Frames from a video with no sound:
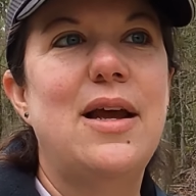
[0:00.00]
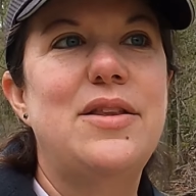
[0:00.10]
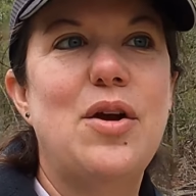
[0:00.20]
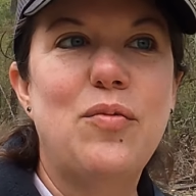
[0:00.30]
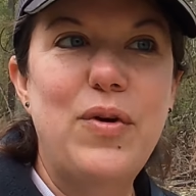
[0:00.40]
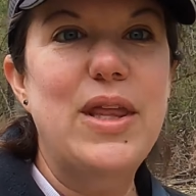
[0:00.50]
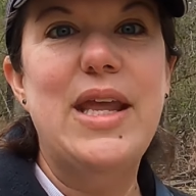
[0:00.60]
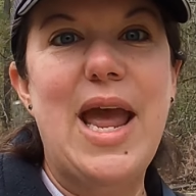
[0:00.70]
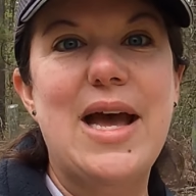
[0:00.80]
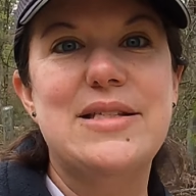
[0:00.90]
there
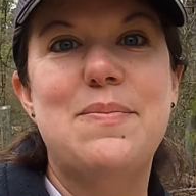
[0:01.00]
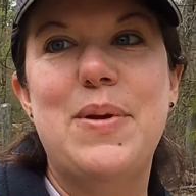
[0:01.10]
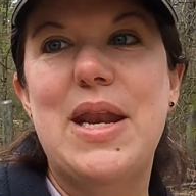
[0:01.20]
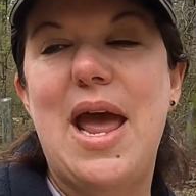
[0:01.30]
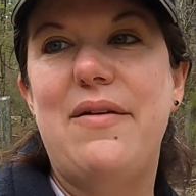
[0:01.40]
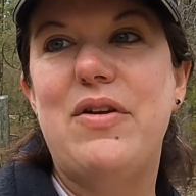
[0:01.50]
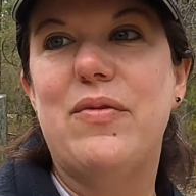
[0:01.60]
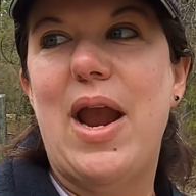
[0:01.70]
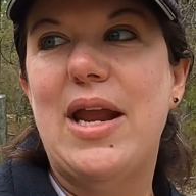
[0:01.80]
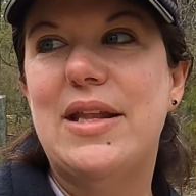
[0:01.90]
really hasn't been heavy
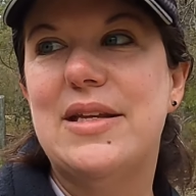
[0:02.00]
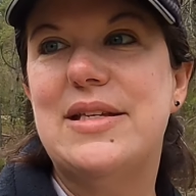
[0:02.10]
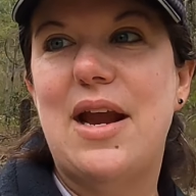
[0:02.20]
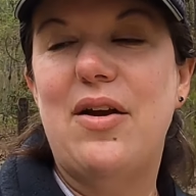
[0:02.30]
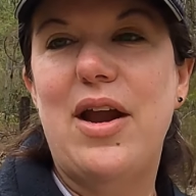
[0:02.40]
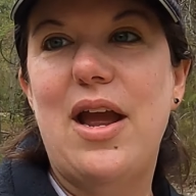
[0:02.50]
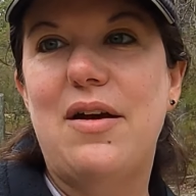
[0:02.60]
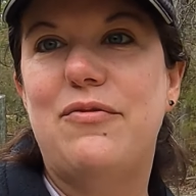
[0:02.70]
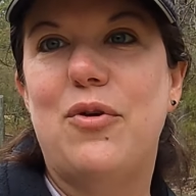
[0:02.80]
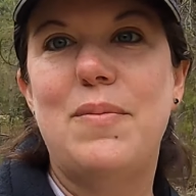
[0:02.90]
rain in this
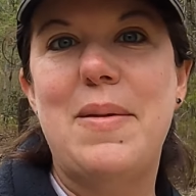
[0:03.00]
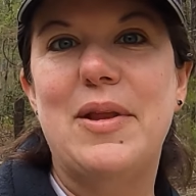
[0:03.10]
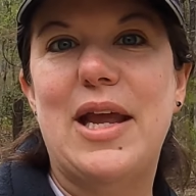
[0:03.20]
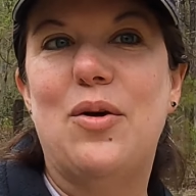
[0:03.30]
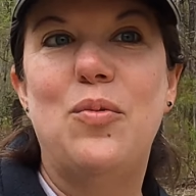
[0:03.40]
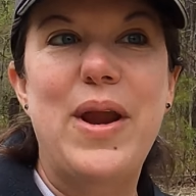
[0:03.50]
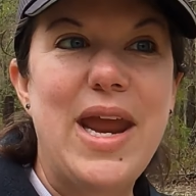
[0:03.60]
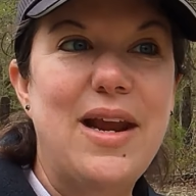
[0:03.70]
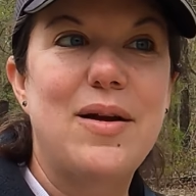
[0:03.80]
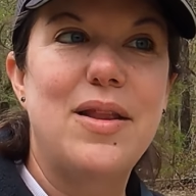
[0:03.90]
area for maybe like a
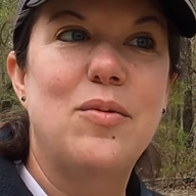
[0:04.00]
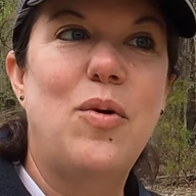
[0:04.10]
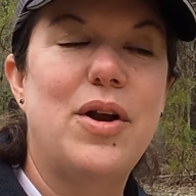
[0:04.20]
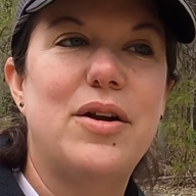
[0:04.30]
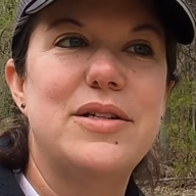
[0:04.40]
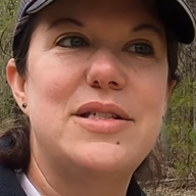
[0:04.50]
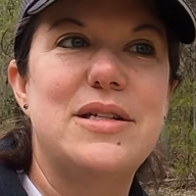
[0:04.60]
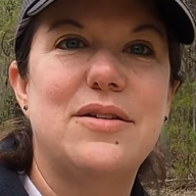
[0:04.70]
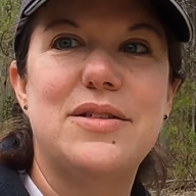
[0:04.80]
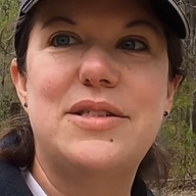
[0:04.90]
week, and the water is
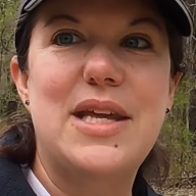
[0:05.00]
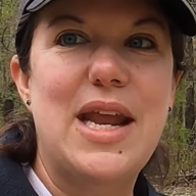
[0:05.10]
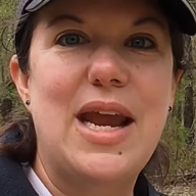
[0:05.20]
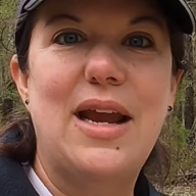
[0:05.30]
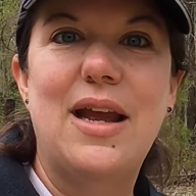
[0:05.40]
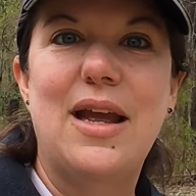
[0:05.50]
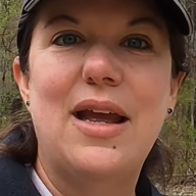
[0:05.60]
still sitting.